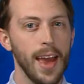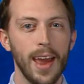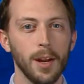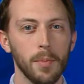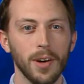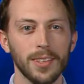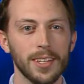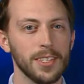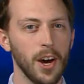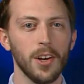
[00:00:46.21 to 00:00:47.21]
And among the
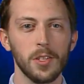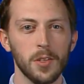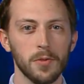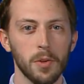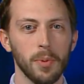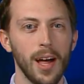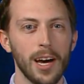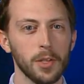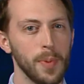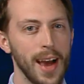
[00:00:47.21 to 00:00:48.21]
tons of
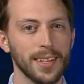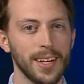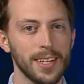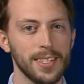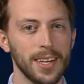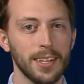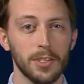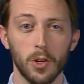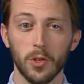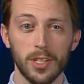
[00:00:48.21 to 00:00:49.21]
supplies packed on
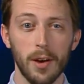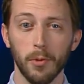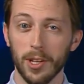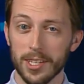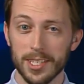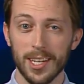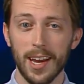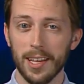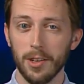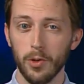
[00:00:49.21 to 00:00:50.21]
Cygnus are several
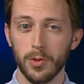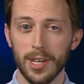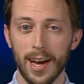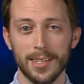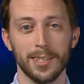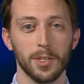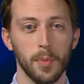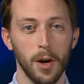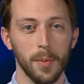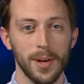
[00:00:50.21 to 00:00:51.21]
exciting new science
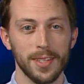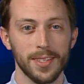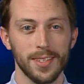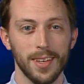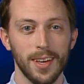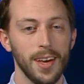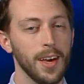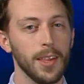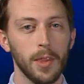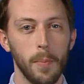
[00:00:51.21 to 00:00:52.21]
experiments. The